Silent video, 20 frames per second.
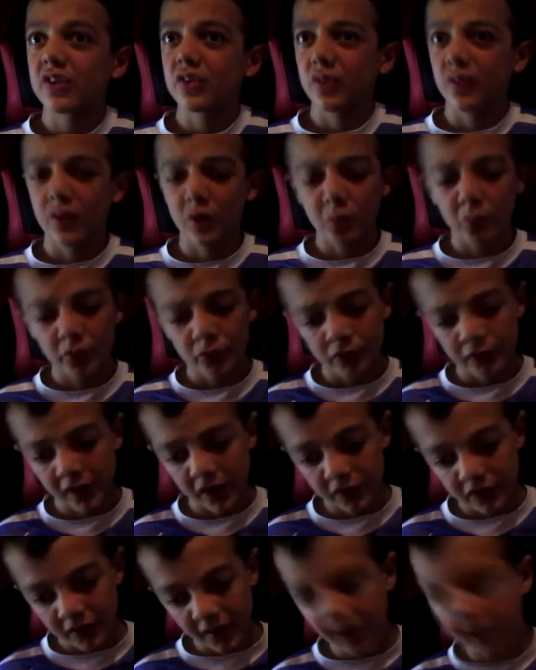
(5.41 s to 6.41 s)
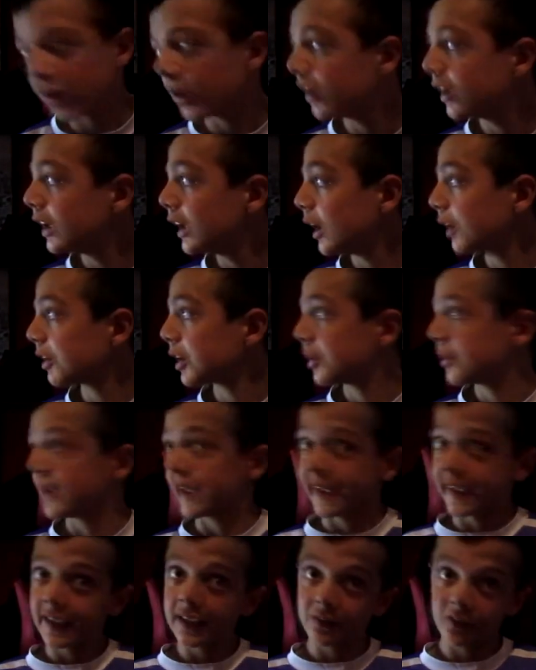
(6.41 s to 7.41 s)
to another Wolves video. Today, I'm going to
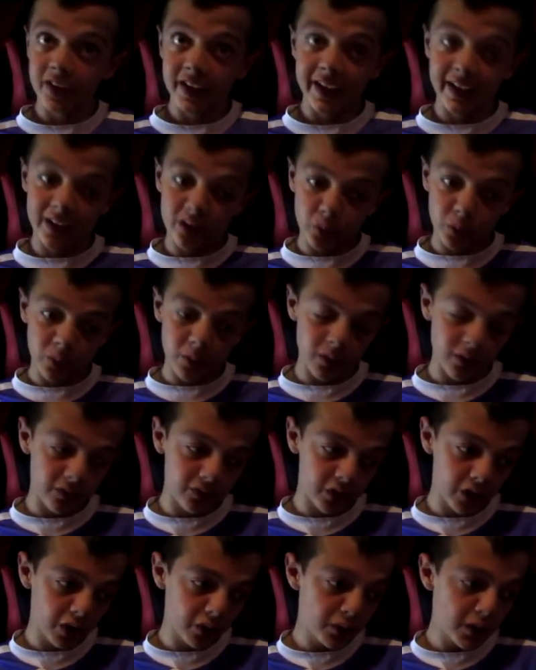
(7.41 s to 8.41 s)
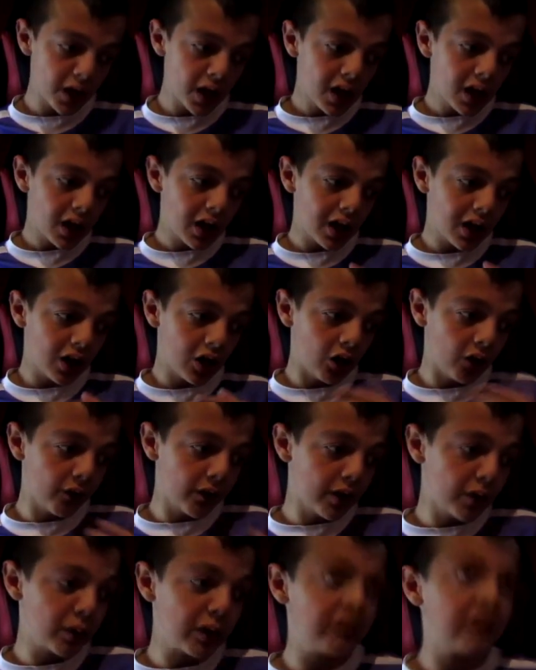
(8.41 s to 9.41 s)
be giving a quick review of
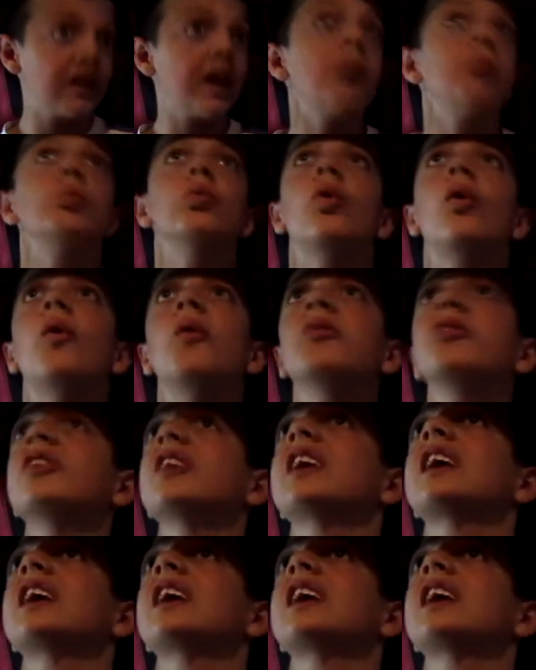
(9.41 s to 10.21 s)
the West Ham Wolves